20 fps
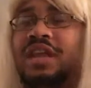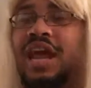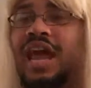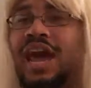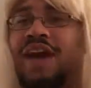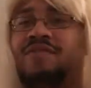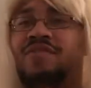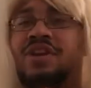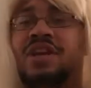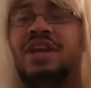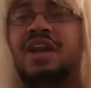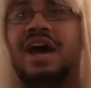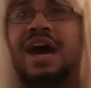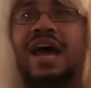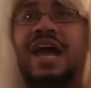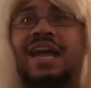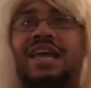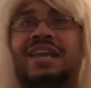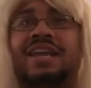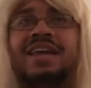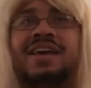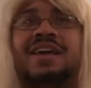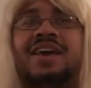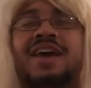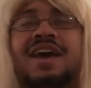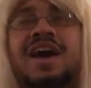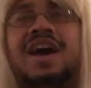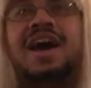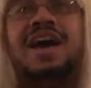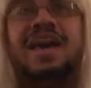going to have a night.
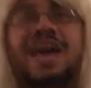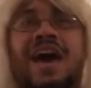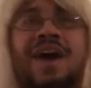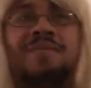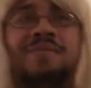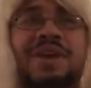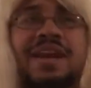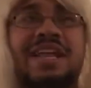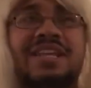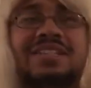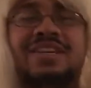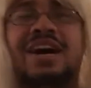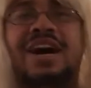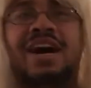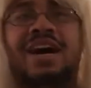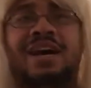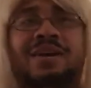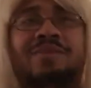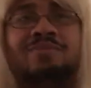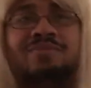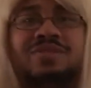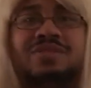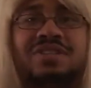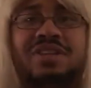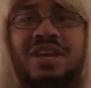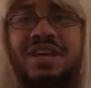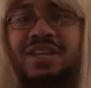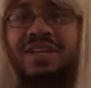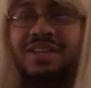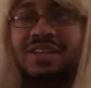How many
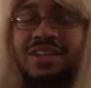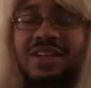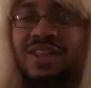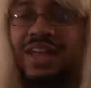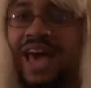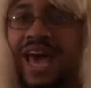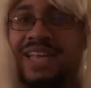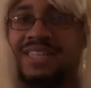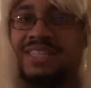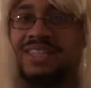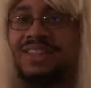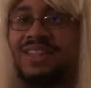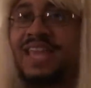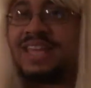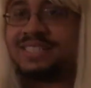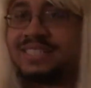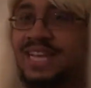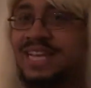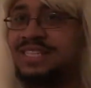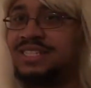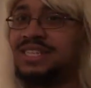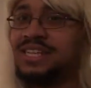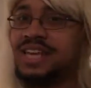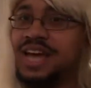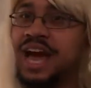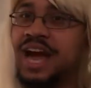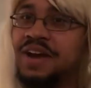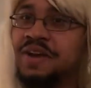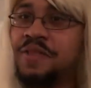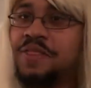times classic things? That's the
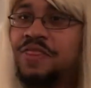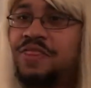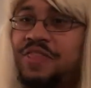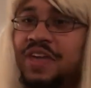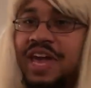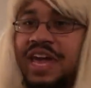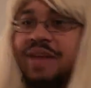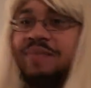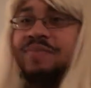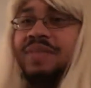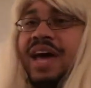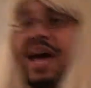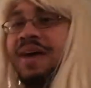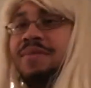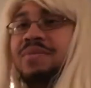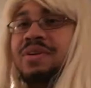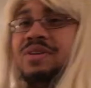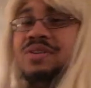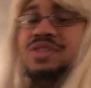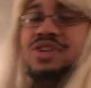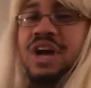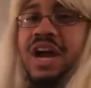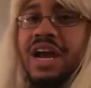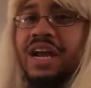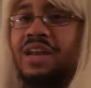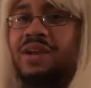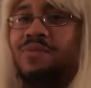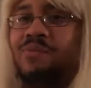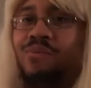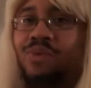kind of theme that I've been
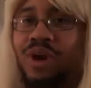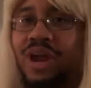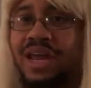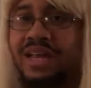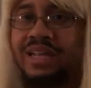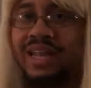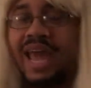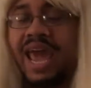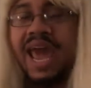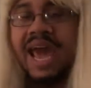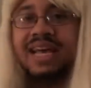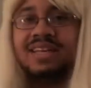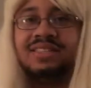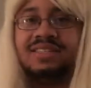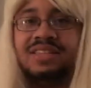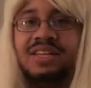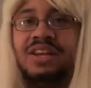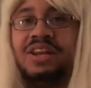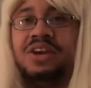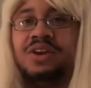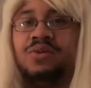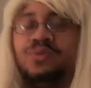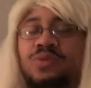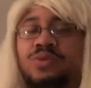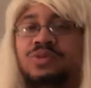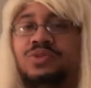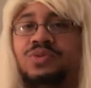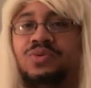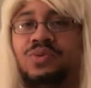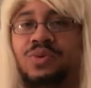trying to bring the acidic
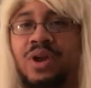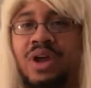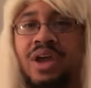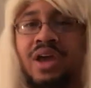roots